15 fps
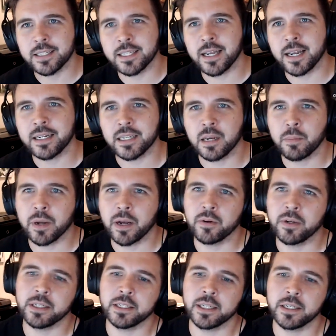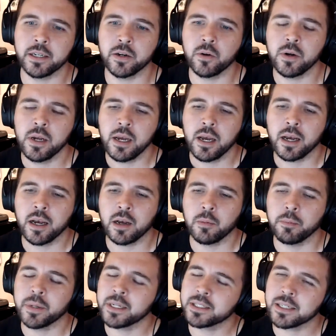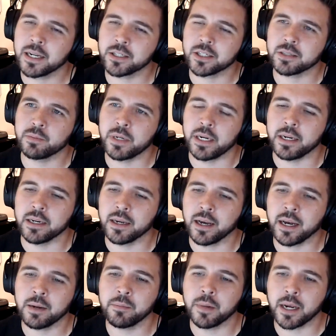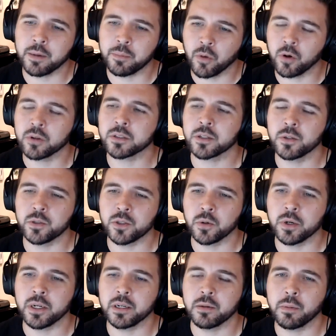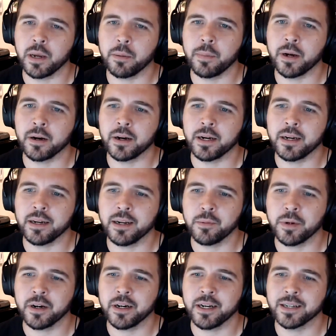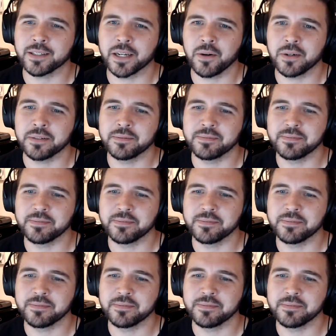tonight about Nintendo. But it's not just me. I'm also joined by Barry. Hey Barry, how's it going?